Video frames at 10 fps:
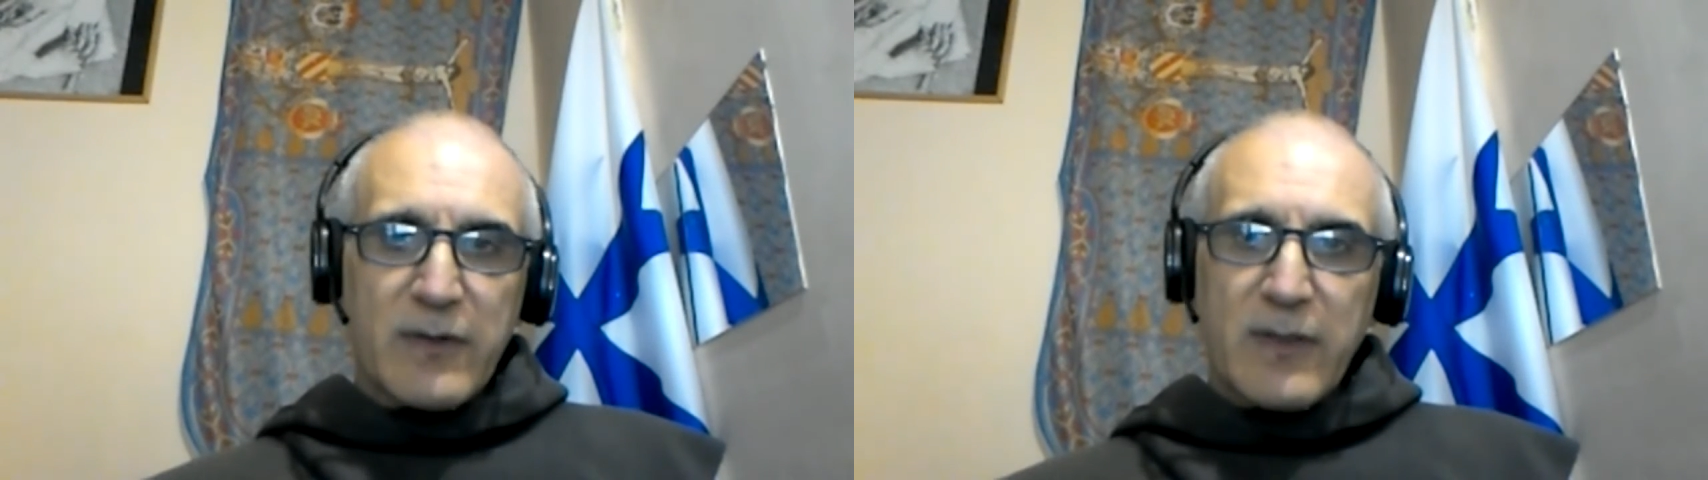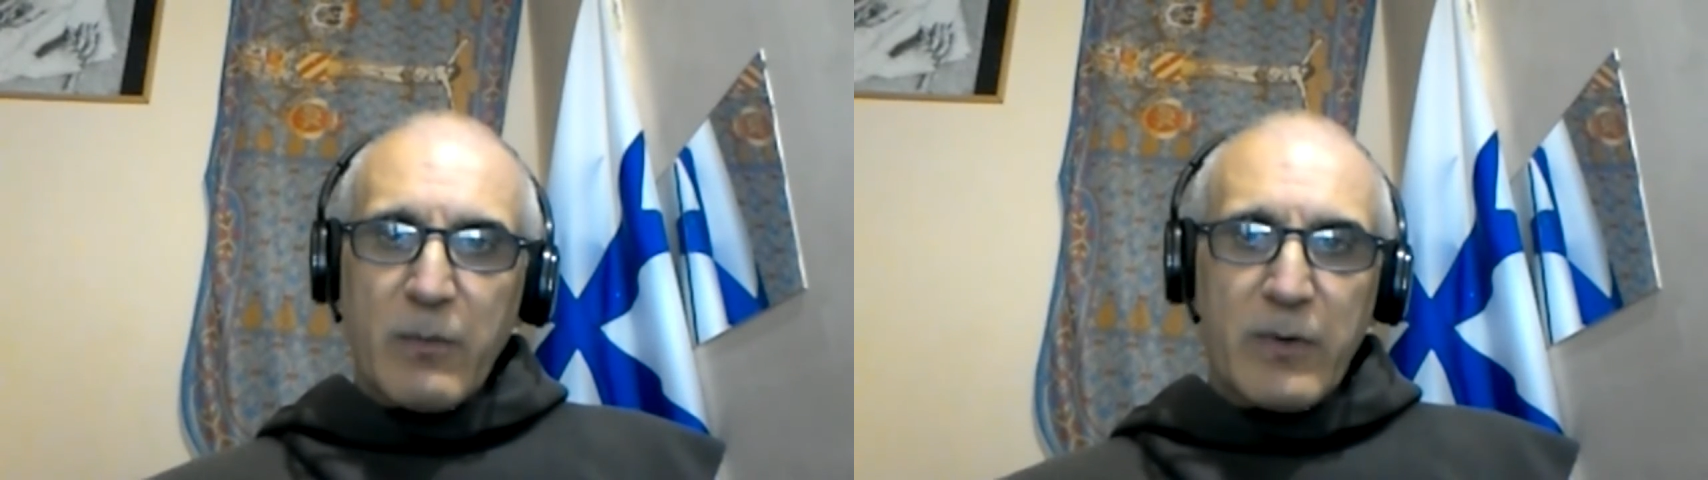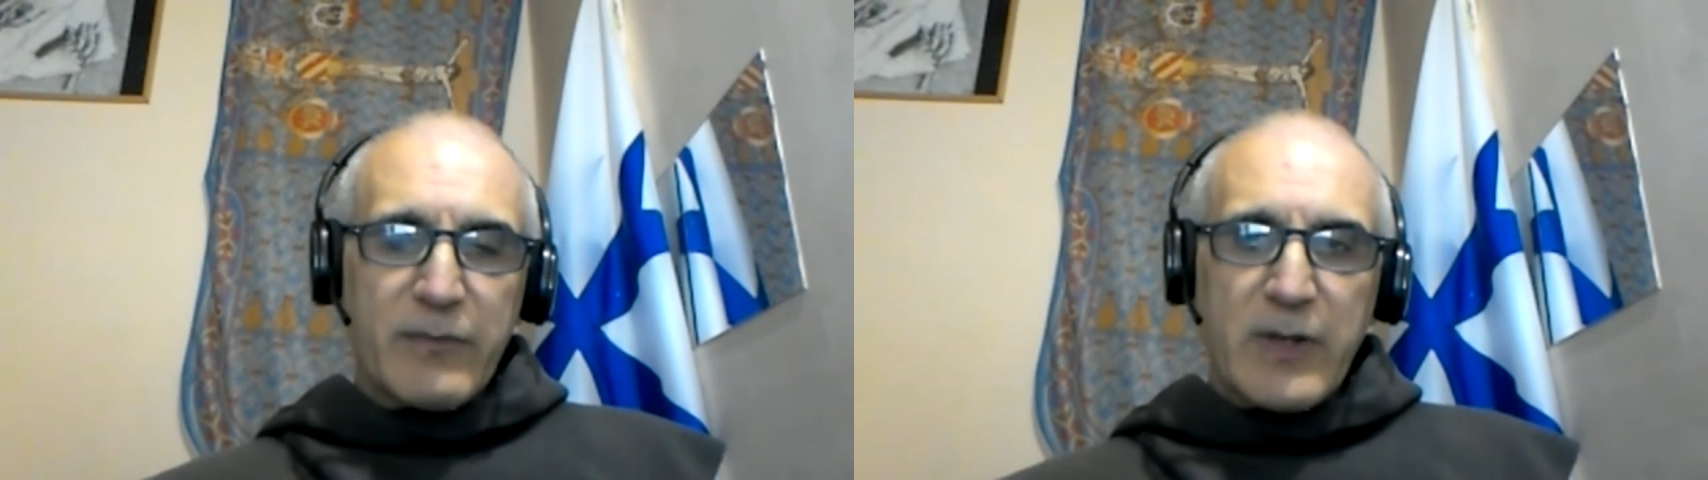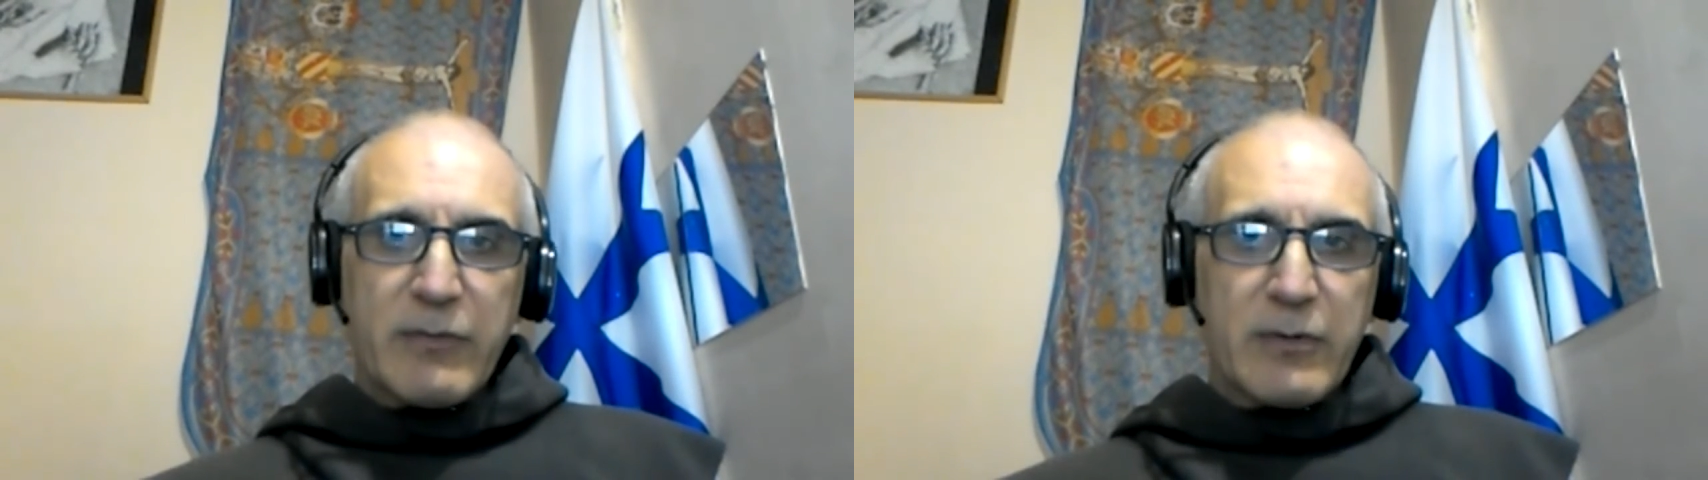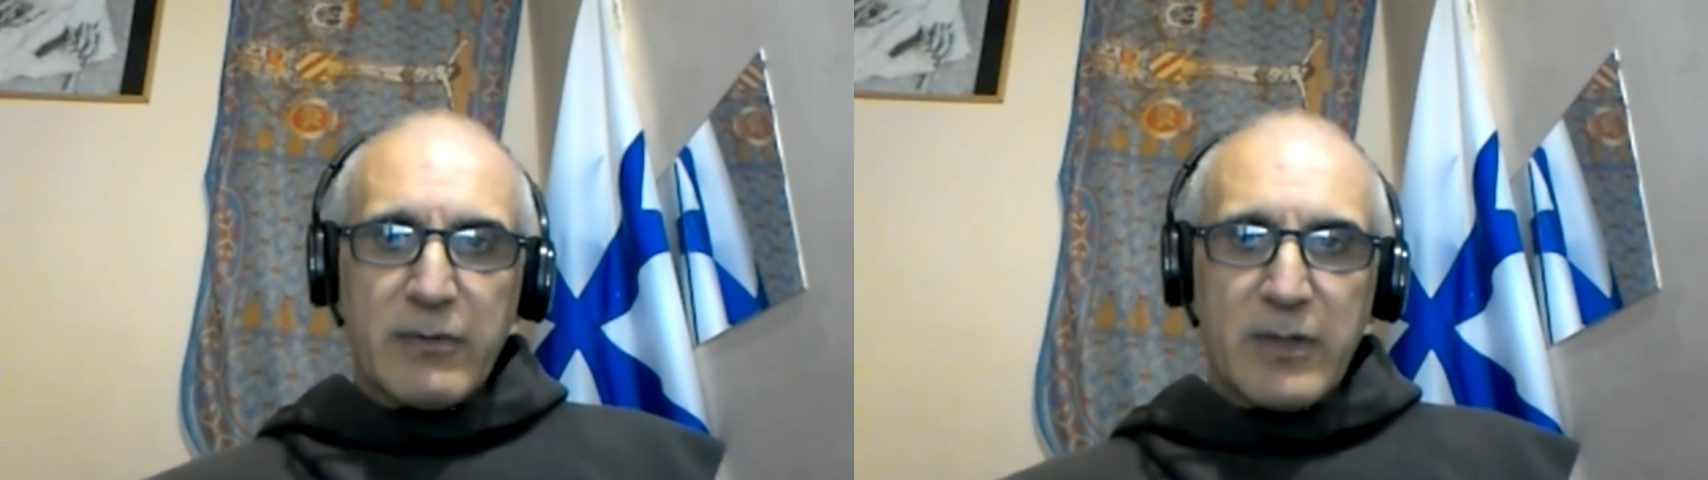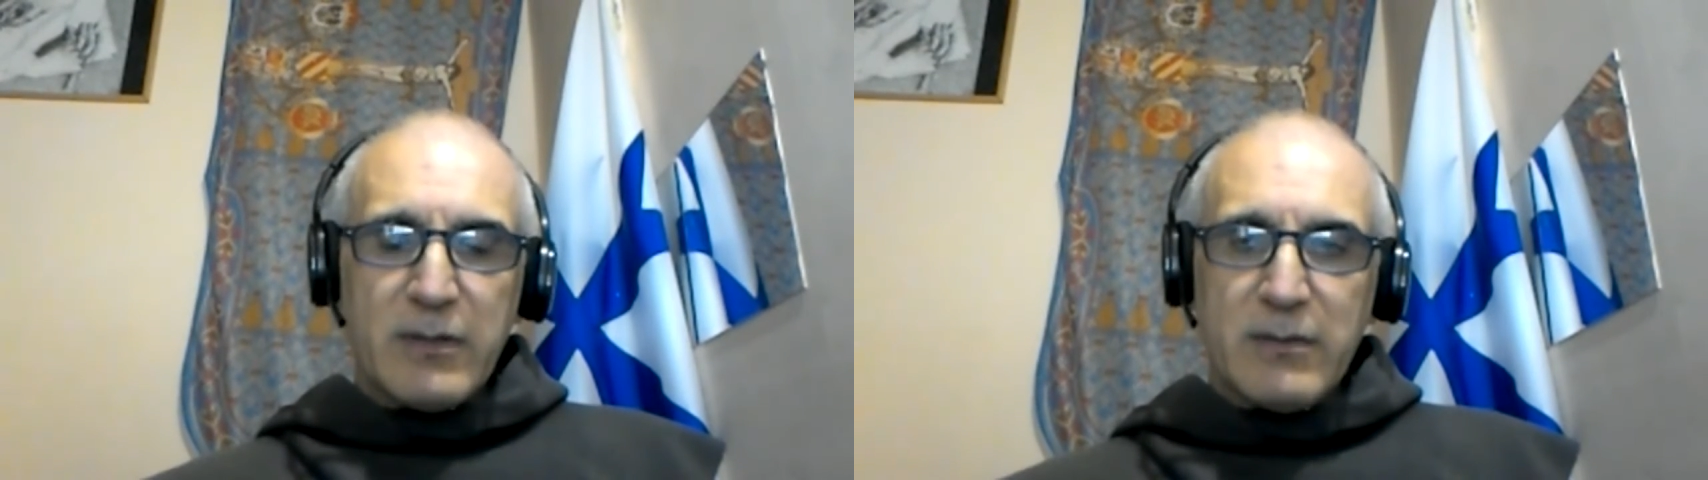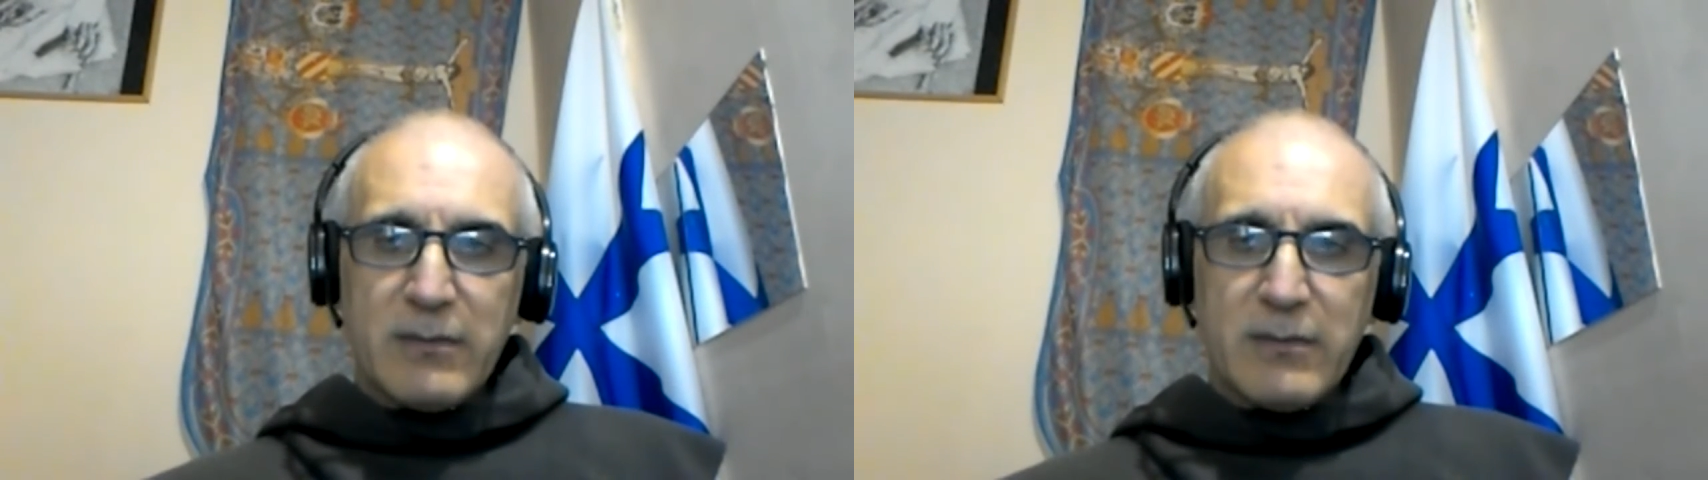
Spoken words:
and they would have never agreed